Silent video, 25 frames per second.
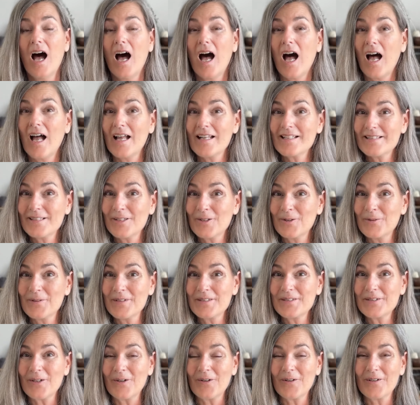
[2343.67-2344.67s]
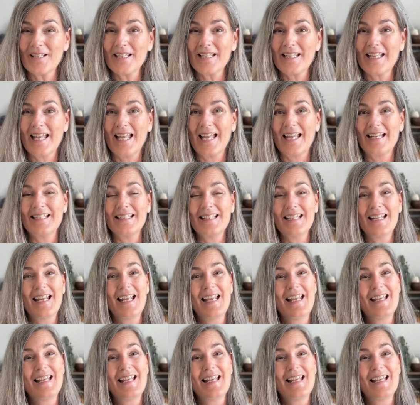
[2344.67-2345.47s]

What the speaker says: Until we talk again,